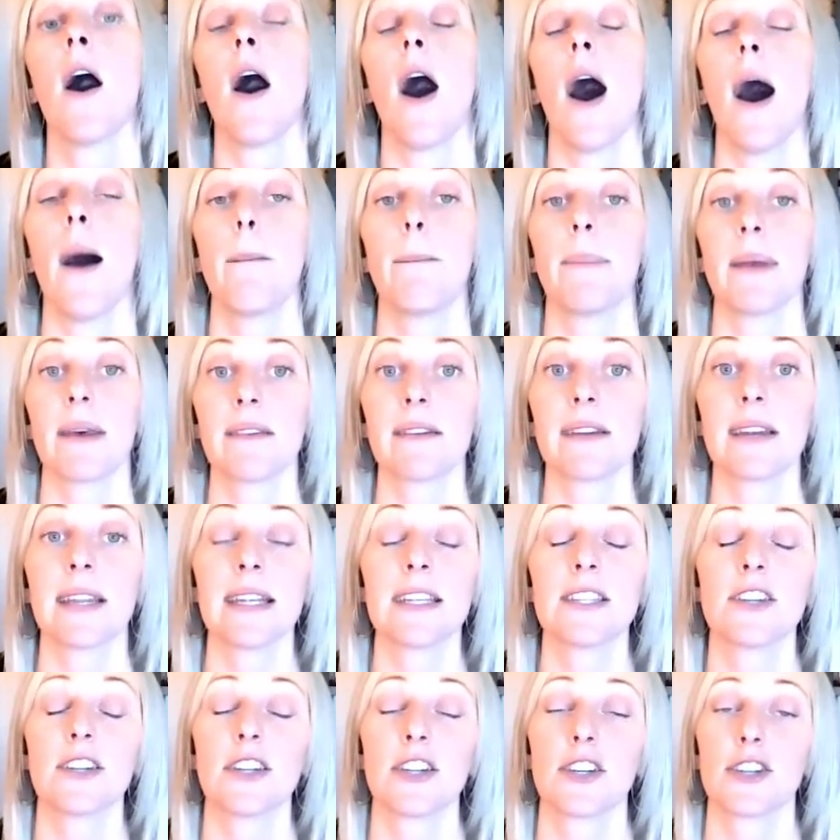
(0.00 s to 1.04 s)
ability
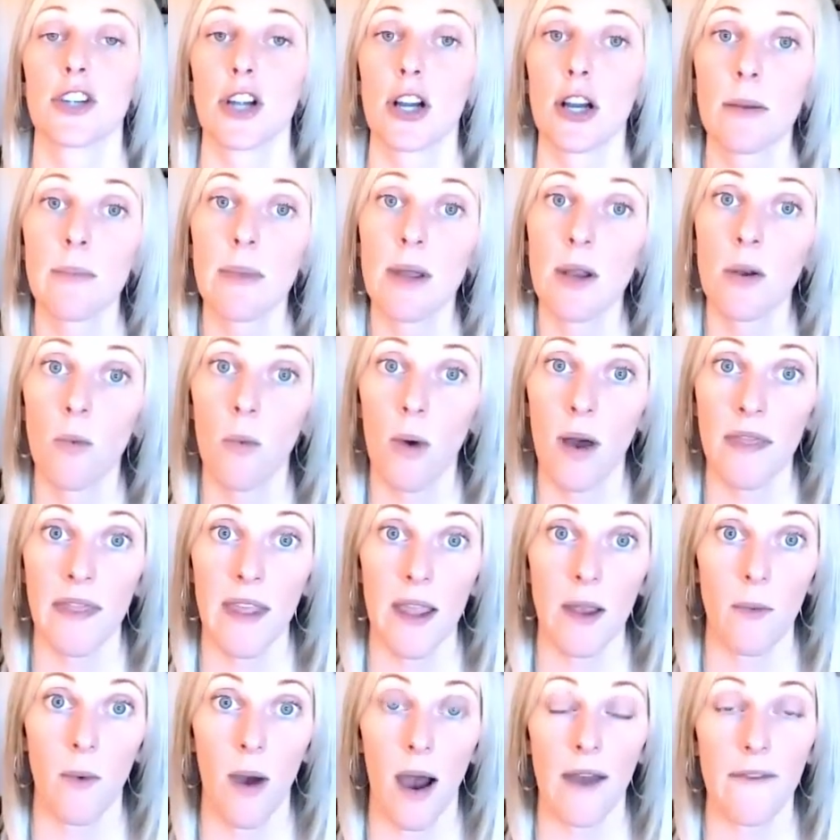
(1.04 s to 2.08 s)
to determine what they
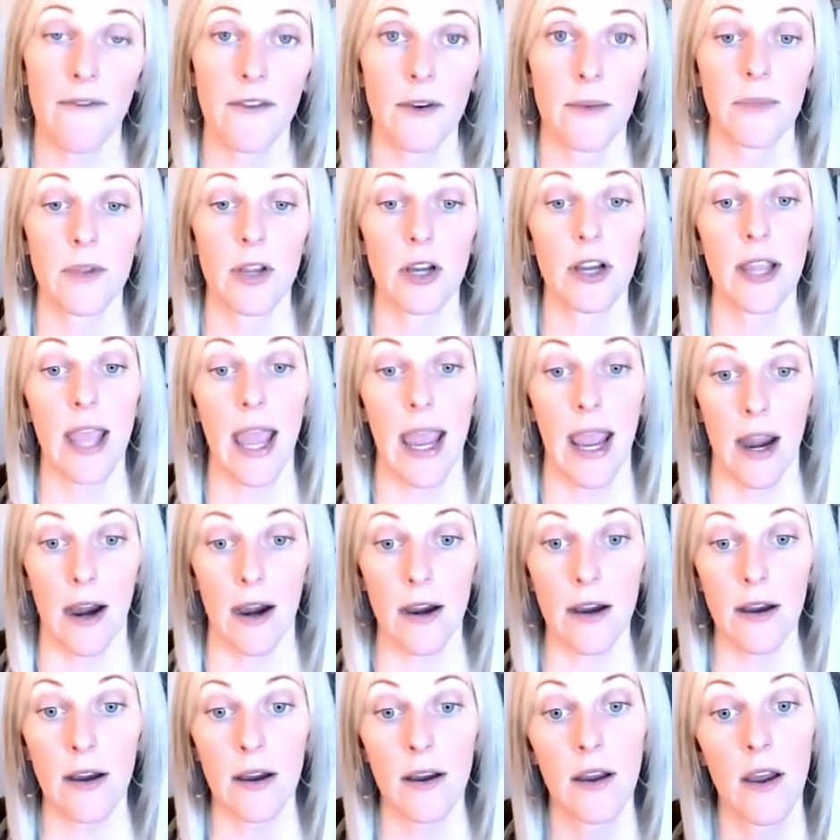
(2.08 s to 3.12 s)
want from their
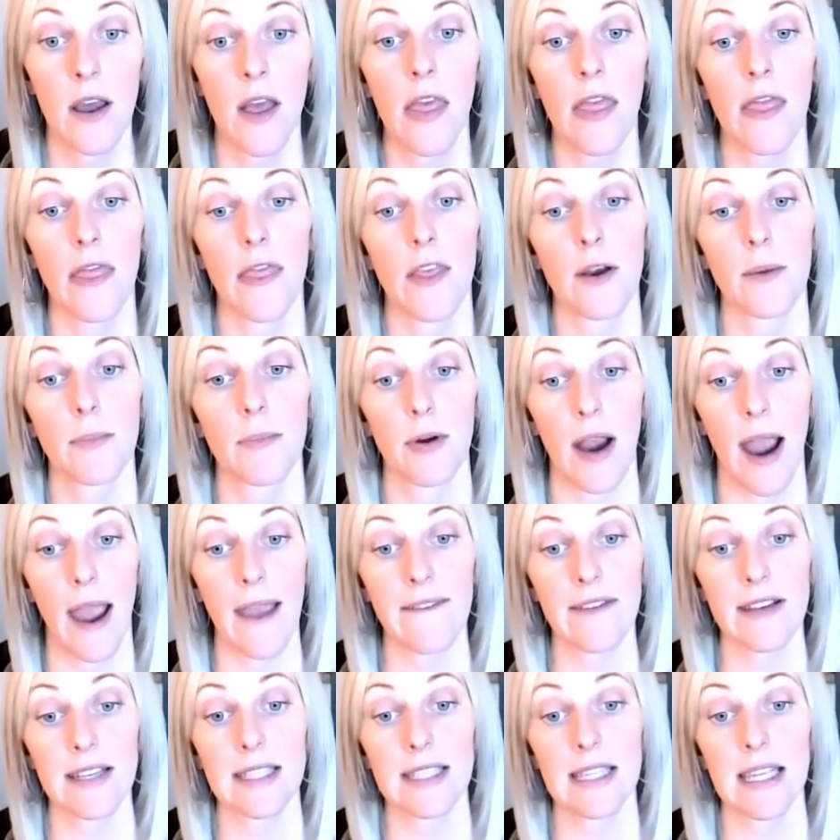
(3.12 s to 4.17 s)
care, their
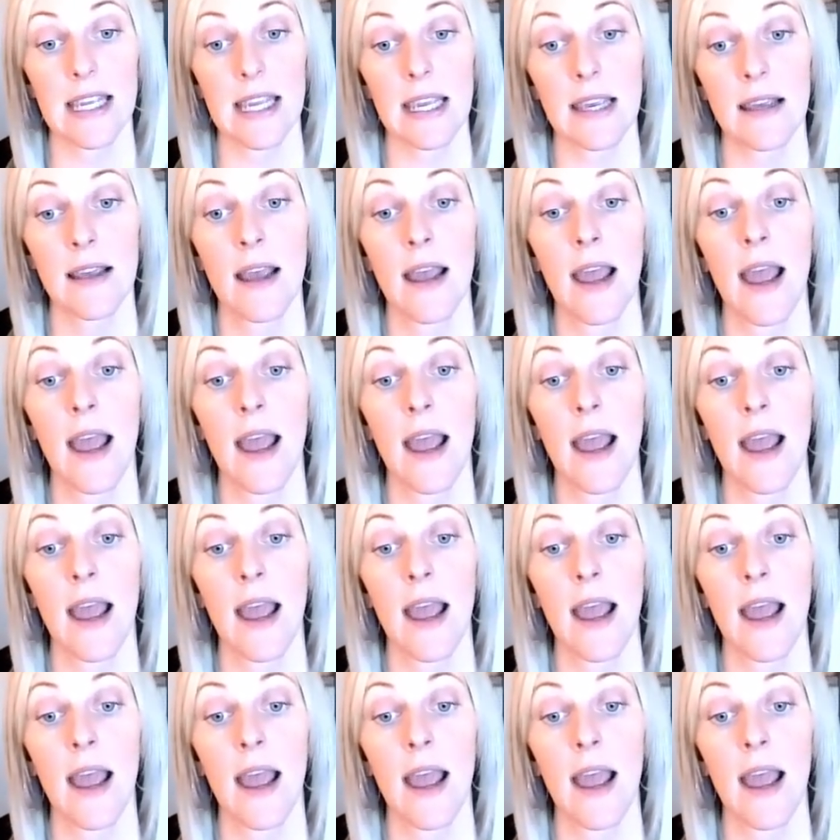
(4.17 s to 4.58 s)
privacy,